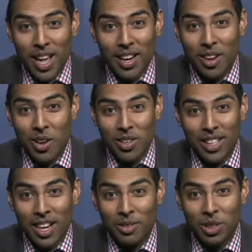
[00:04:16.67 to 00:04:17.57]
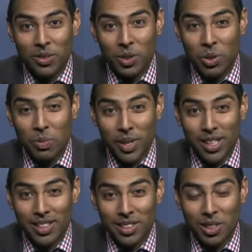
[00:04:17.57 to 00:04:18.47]
added only an average of 2
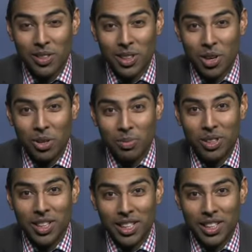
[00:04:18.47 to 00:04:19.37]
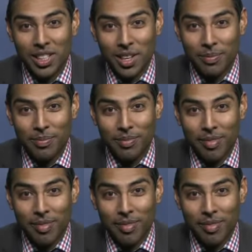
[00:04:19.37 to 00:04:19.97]
minutes to the total procedure time.